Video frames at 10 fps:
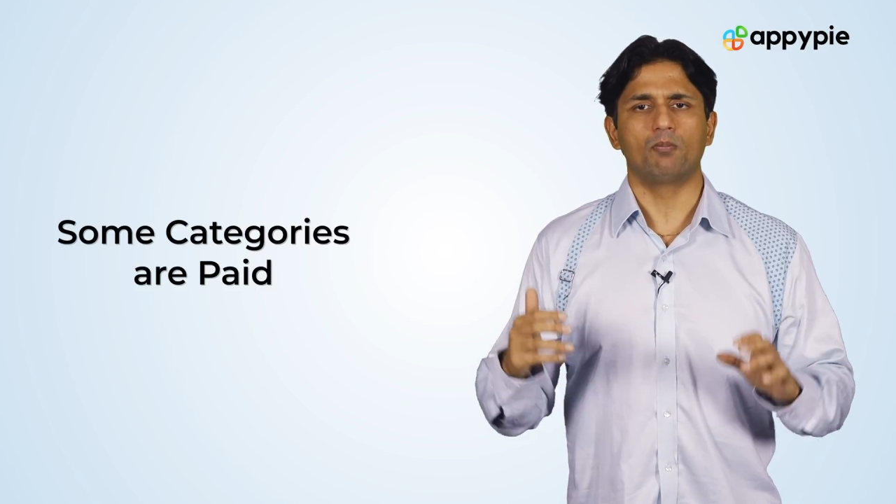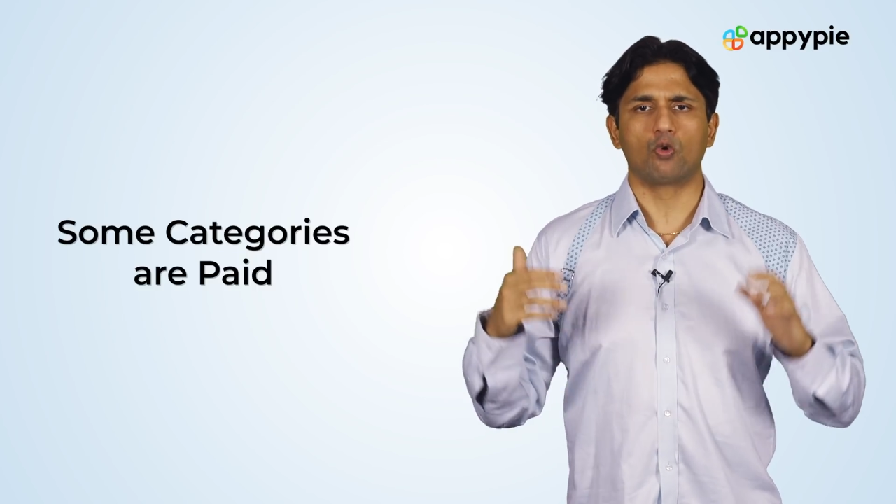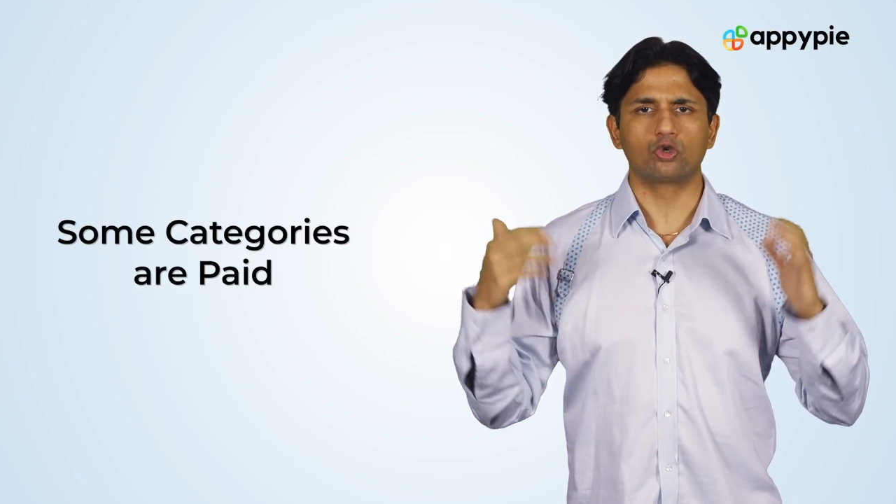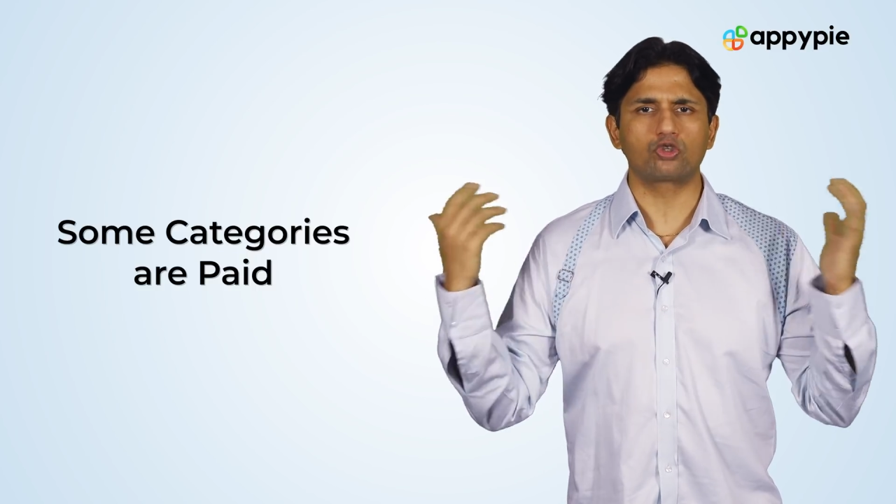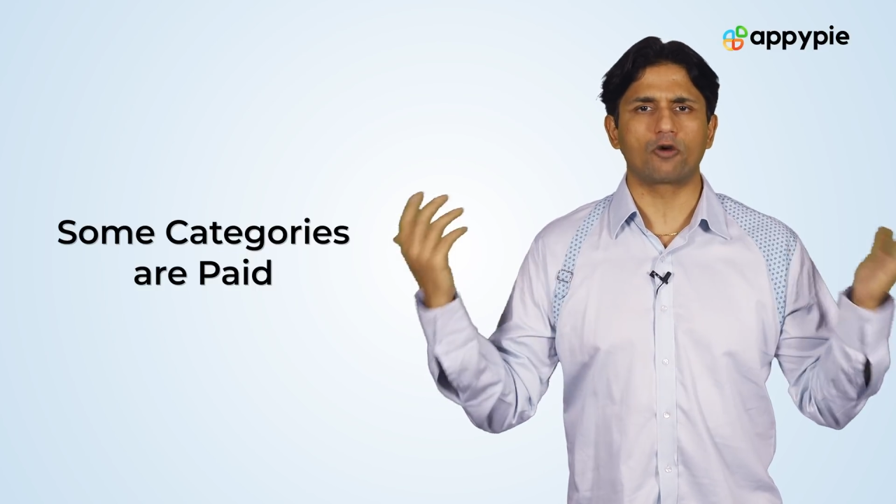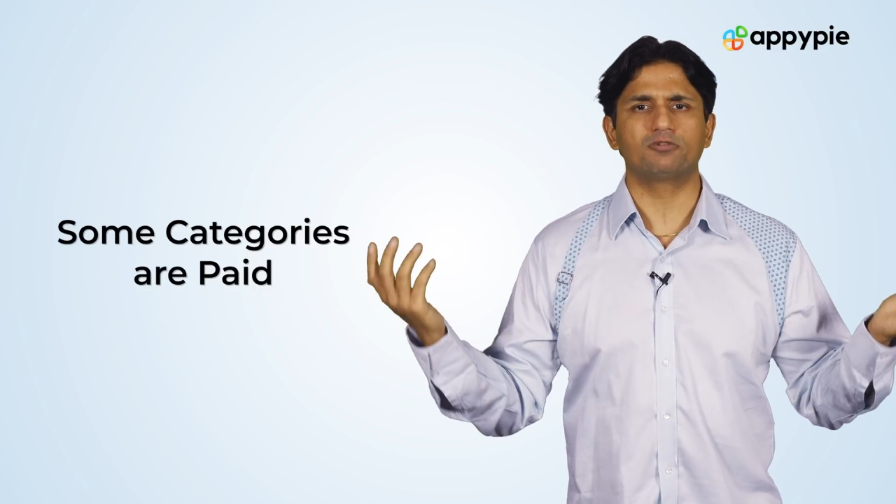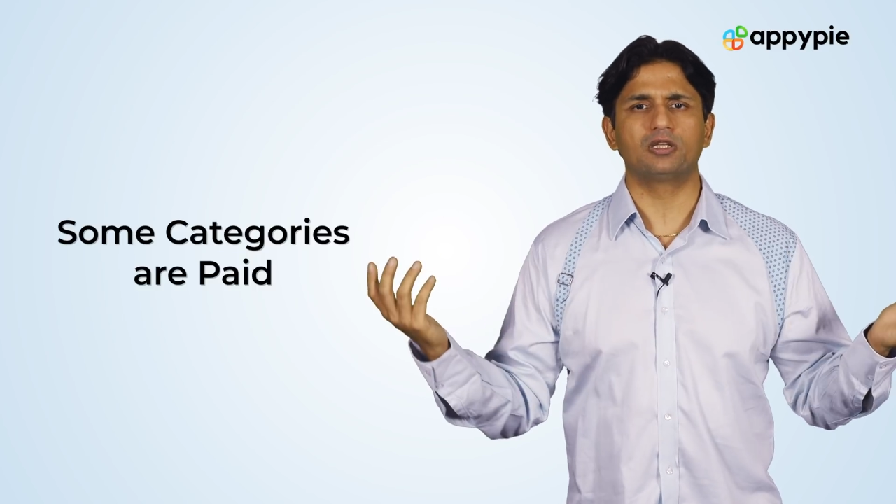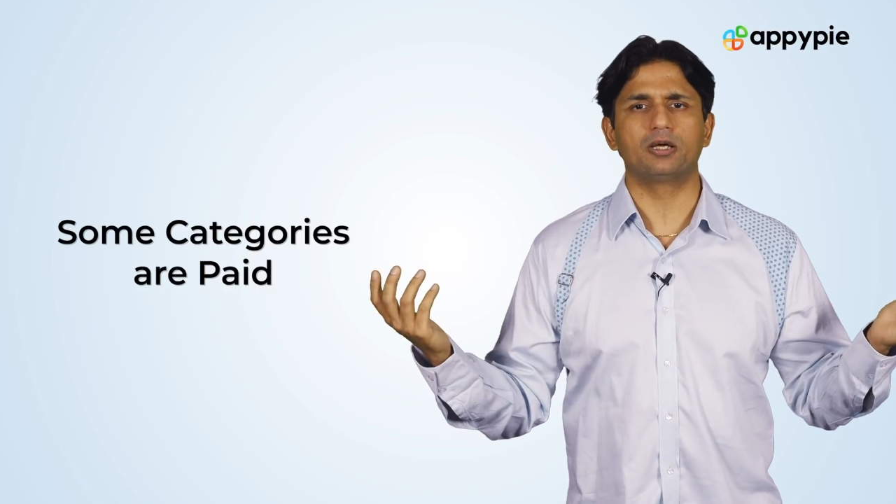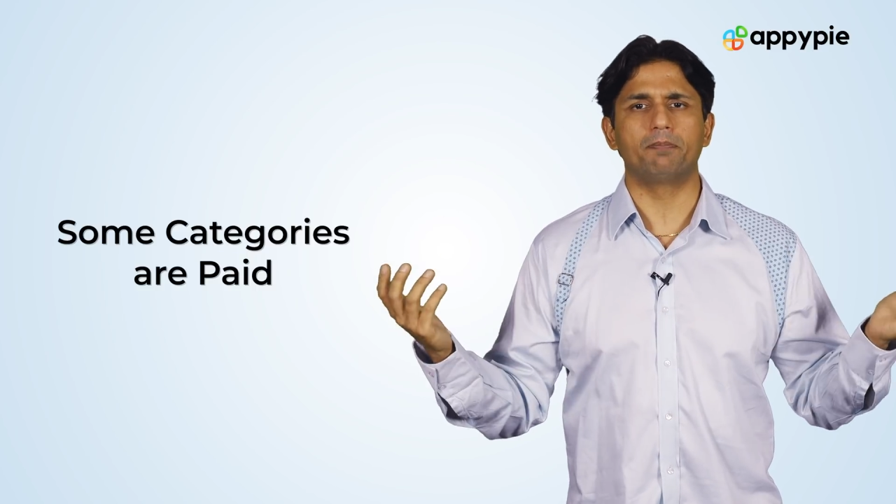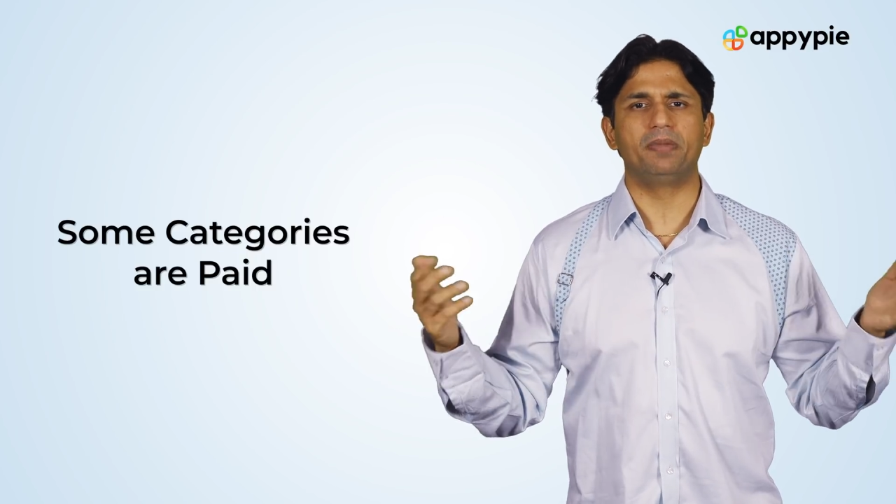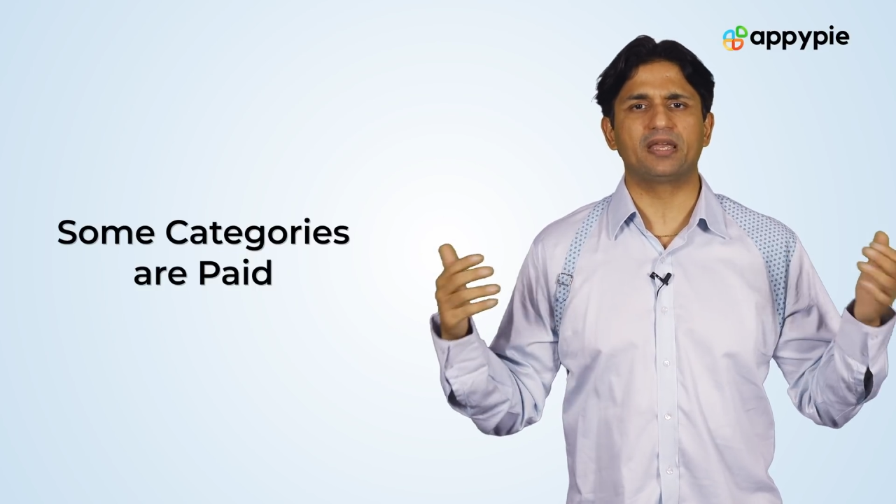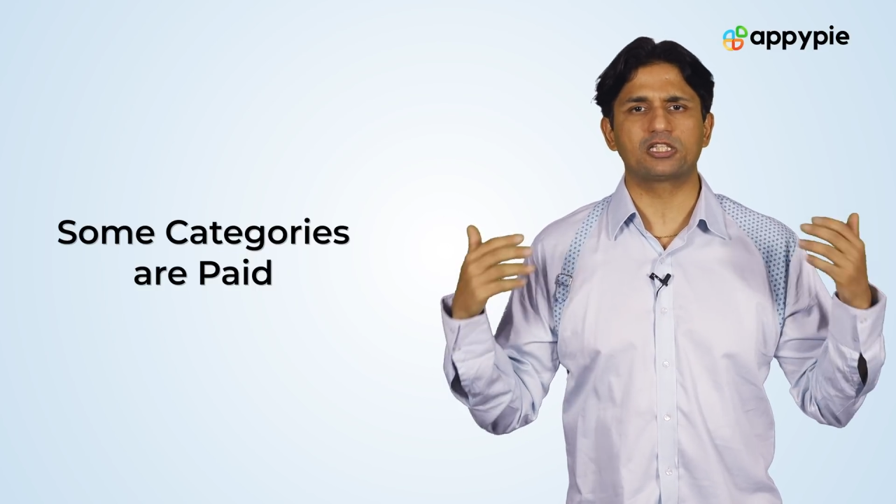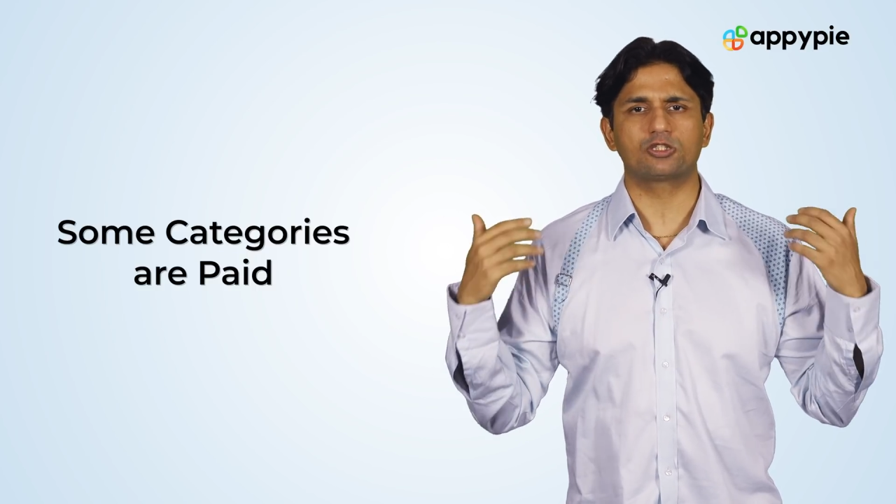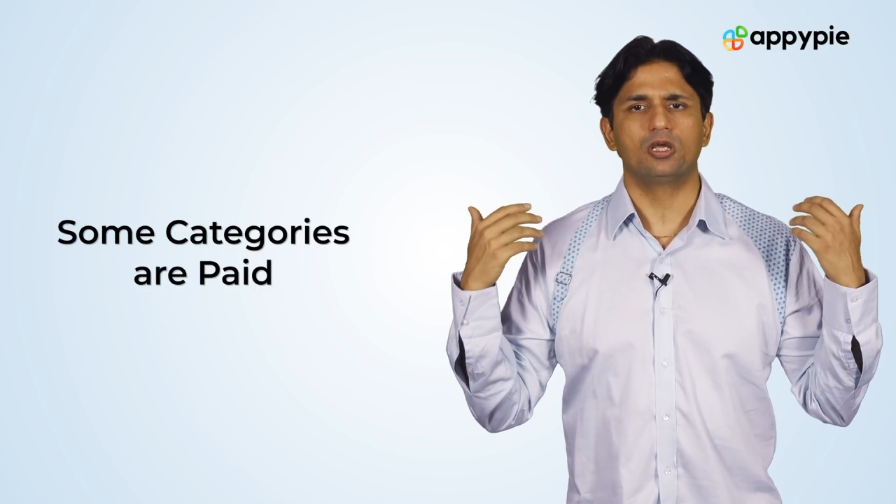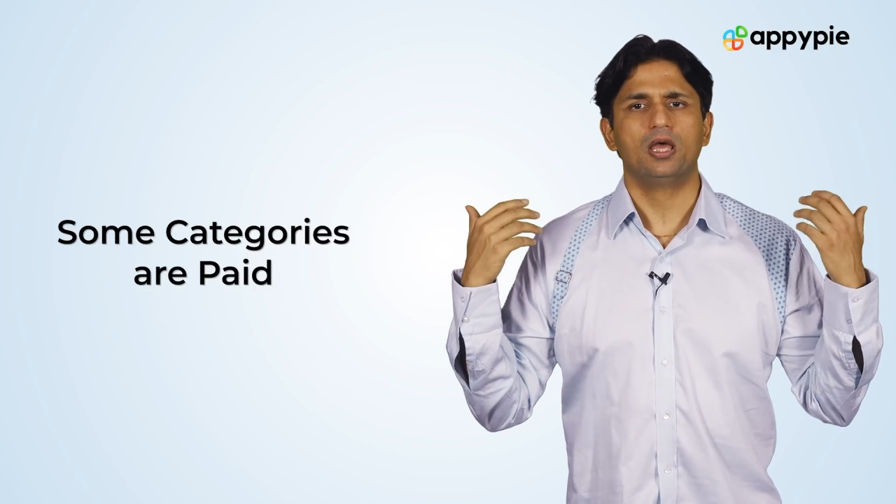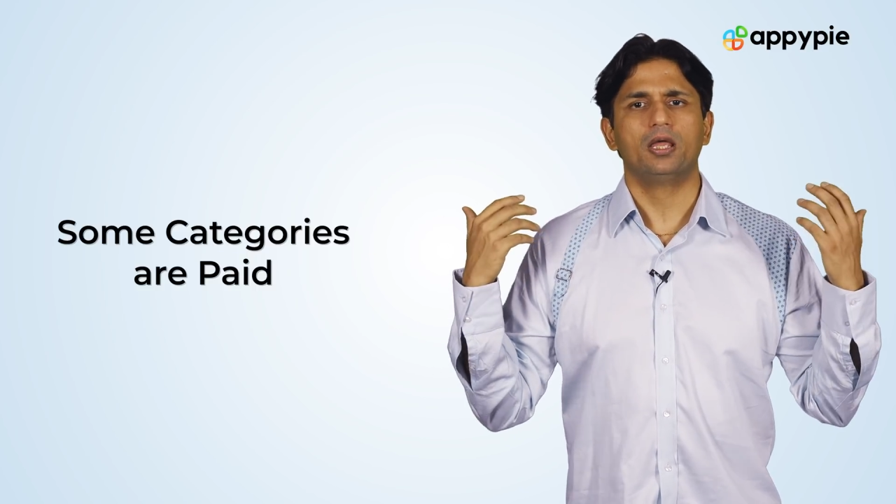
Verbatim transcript: most of the biggest